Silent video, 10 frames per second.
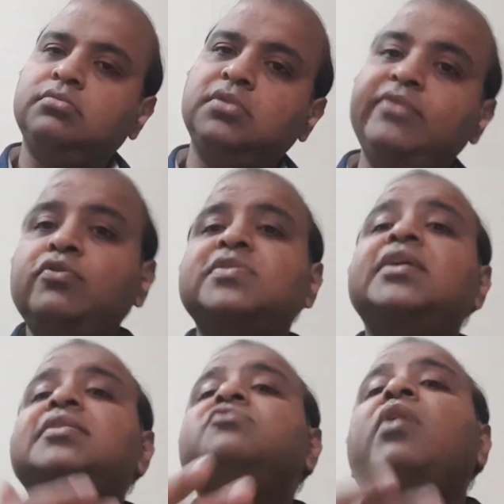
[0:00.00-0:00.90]
If you say
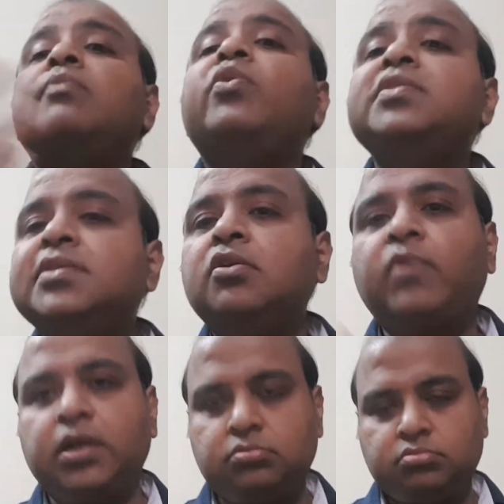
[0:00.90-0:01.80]
it is
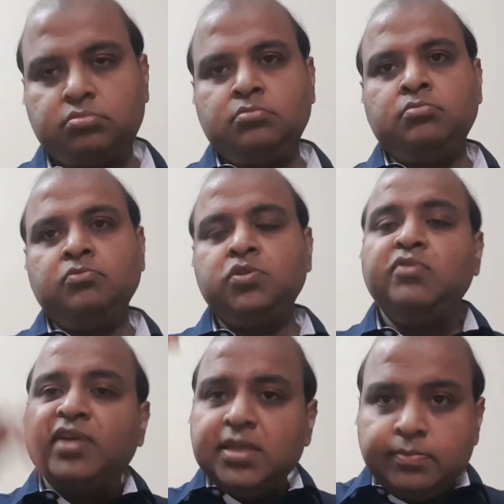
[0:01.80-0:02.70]
1.01, so
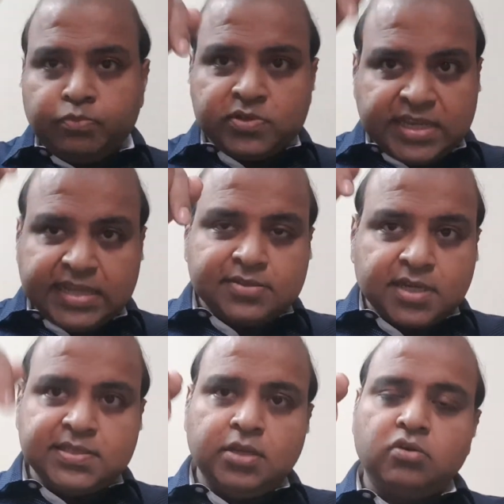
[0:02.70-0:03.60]
if I impose an extra
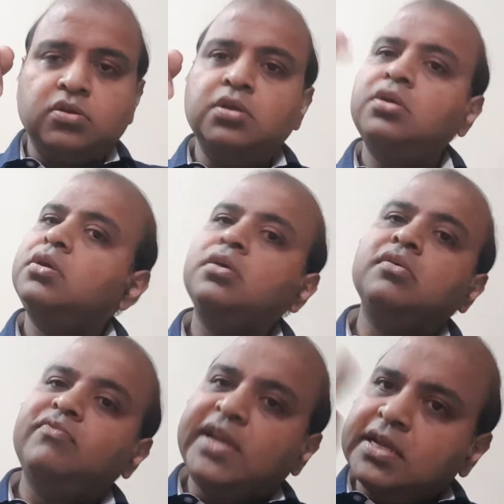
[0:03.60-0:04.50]
0,
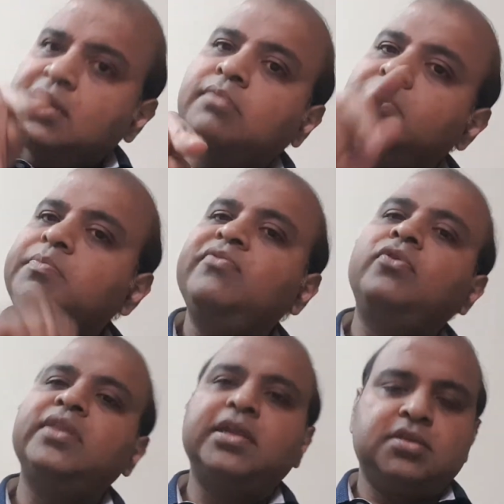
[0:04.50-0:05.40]
we get a number before
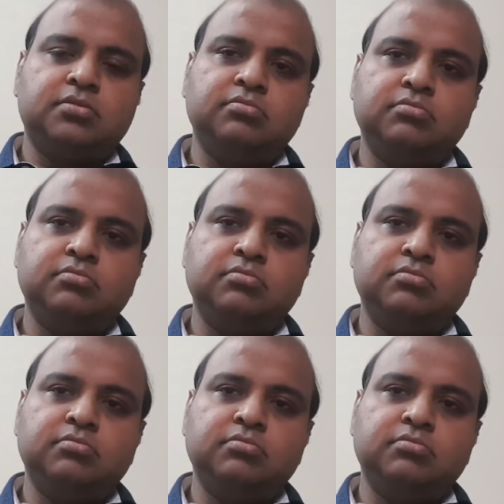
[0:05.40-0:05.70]
that.